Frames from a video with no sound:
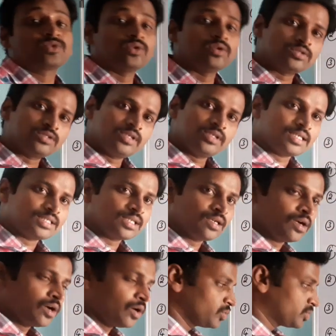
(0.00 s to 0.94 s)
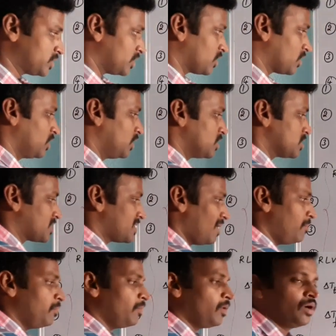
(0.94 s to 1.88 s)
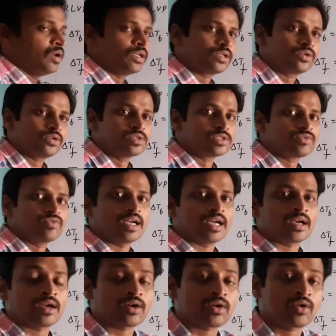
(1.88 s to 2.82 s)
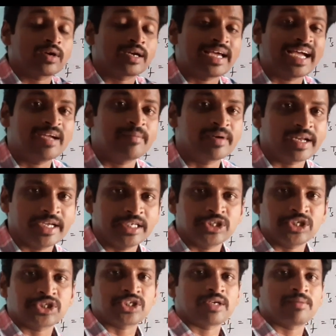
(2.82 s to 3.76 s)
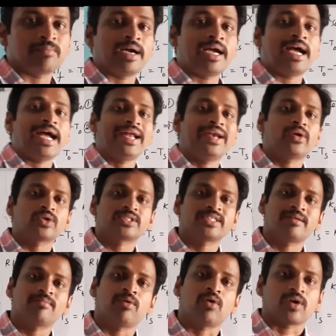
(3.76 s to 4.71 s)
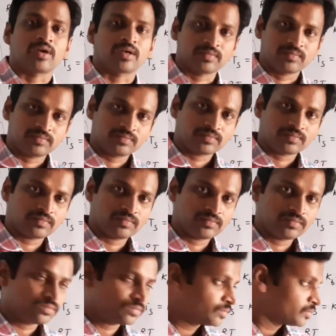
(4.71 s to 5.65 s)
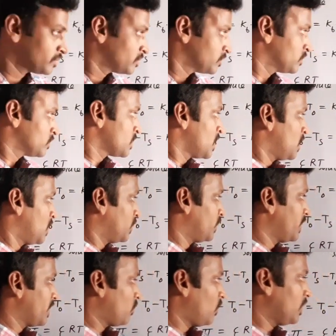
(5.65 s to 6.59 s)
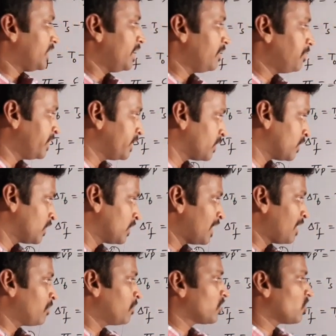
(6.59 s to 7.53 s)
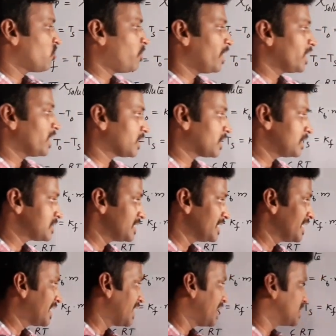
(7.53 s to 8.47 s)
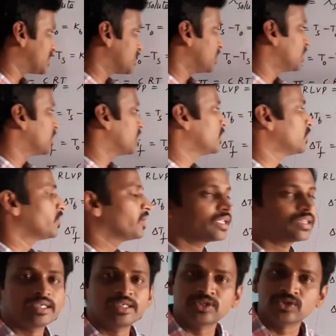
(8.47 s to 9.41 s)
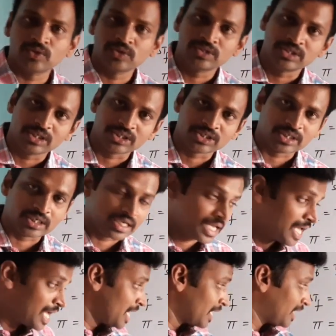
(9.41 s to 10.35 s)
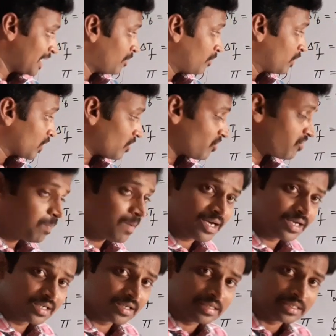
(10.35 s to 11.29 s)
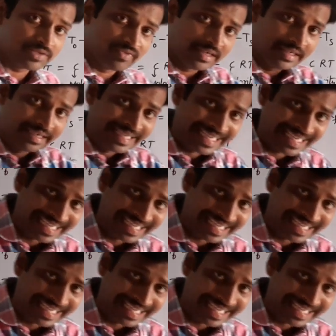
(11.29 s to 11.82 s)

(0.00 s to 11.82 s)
Association how, sir? Some molecules will undergo dimerization by hydrogen bond. Here what happened? Number of particles increased during the dissociation. Number of particles